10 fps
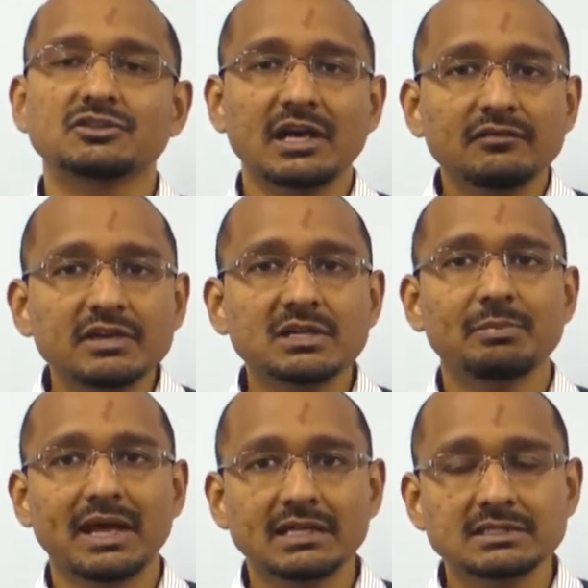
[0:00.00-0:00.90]
So every
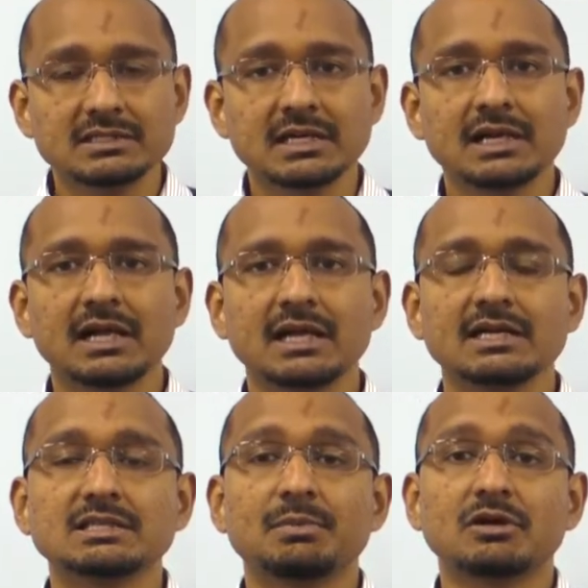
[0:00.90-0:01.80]
debate
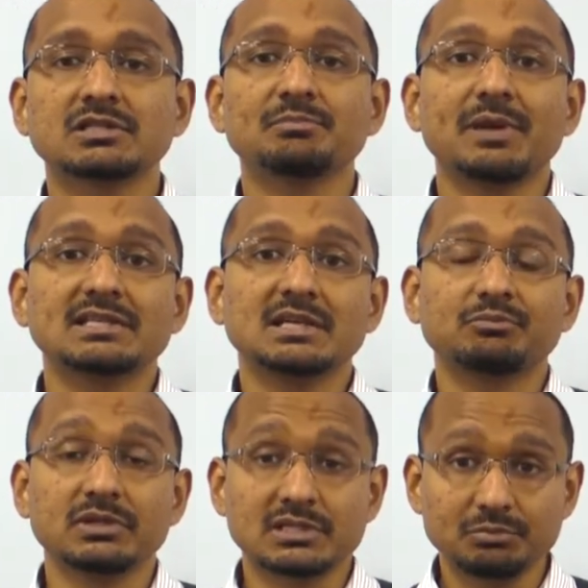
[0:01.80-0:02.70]
is about some
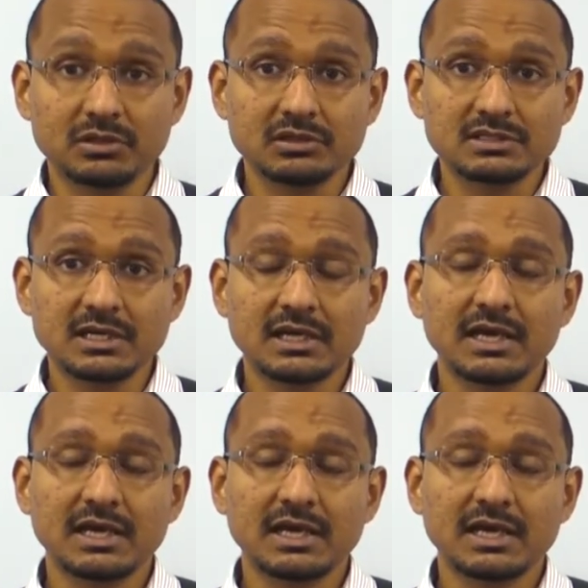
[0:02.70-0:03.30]
basic principles,